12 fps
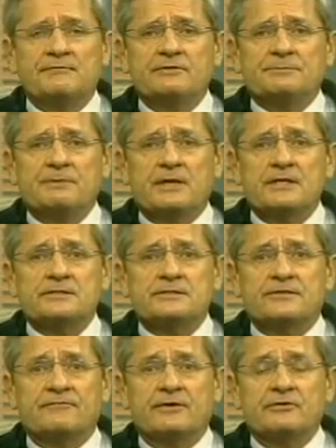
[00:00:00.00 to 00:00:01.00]
believe it's because
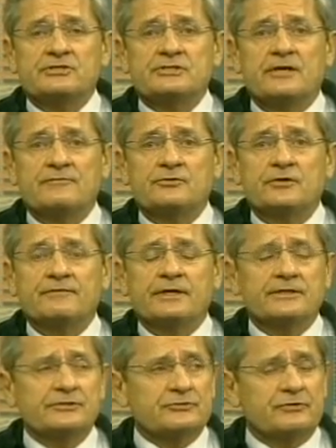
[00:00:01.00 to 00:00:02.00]
it's a very
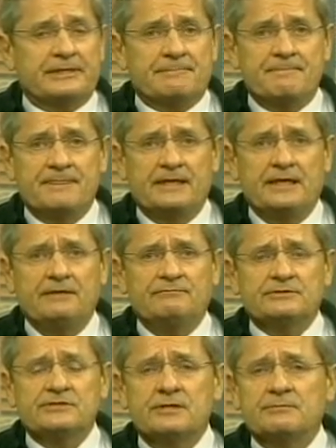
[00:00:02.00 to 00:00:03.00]
self-serving industry.
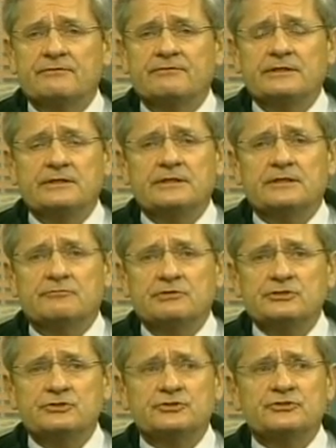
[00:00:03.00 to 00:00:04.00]
Even some of the
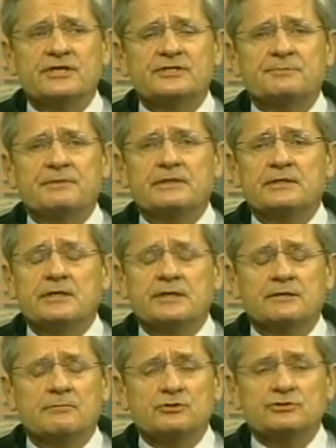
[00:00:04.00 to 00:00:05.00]
research that's been
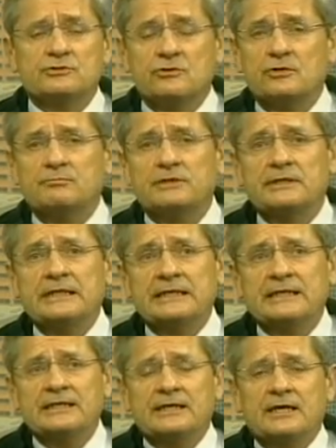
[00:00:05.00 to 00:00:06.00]
done, and most notably
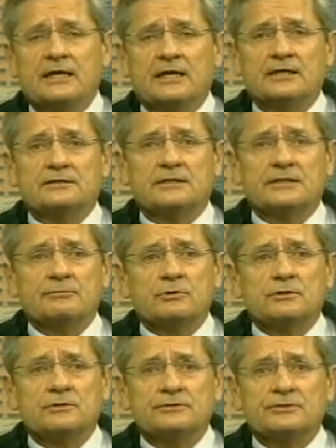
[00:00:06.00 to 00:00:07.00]
the
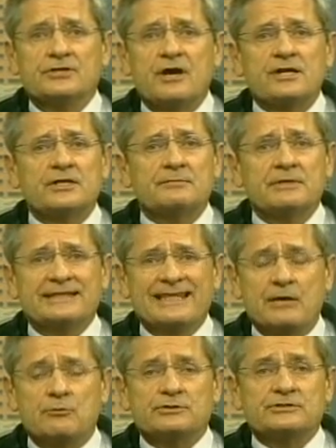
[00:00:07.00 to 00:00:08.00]
Liberal document
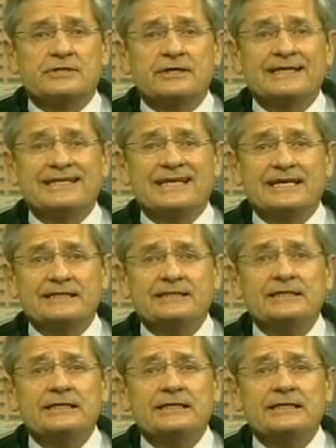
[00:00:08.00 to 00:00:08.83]
that was done in